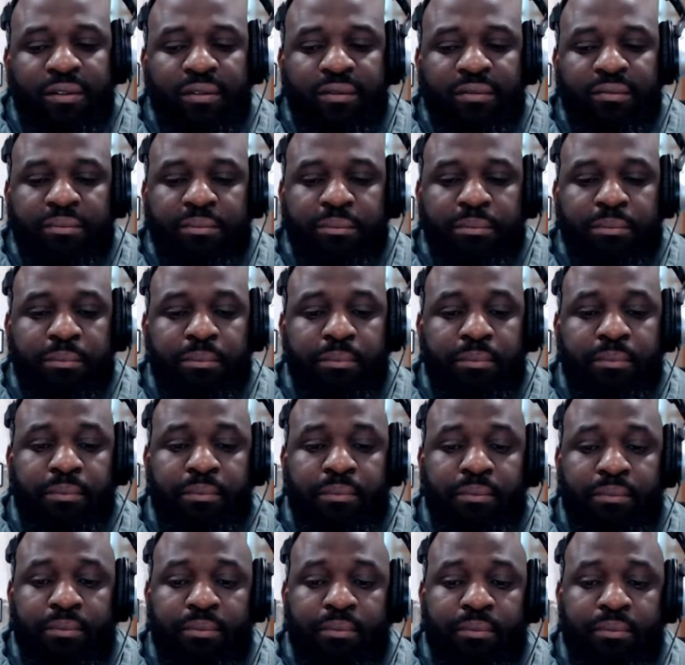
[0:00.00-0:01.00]

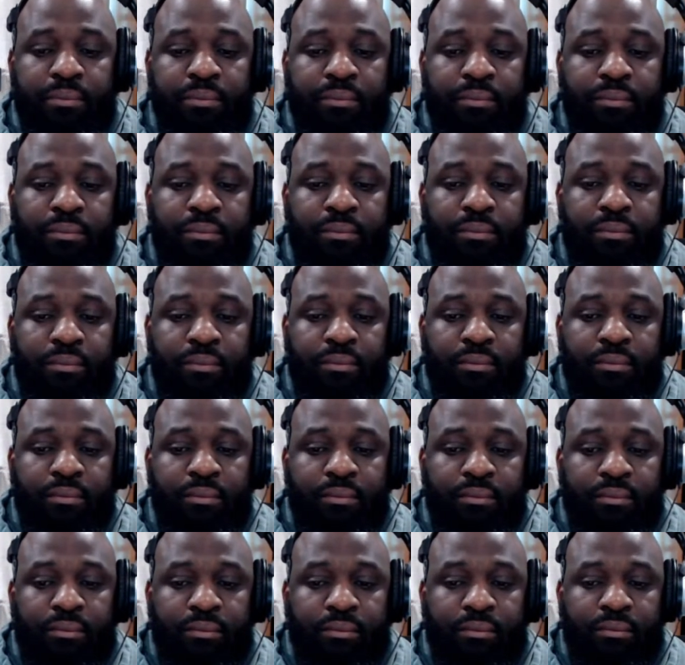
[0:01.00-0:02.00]

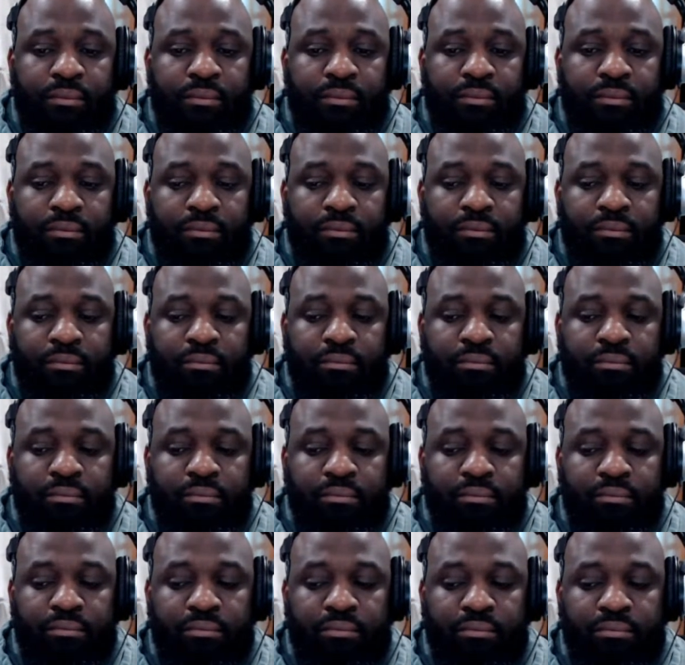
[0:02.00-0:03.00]

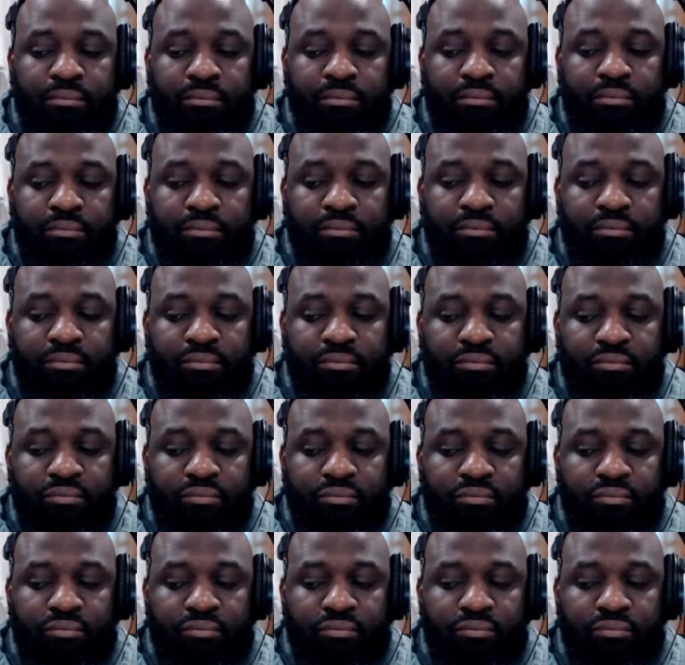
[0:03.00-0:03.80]
[no speech]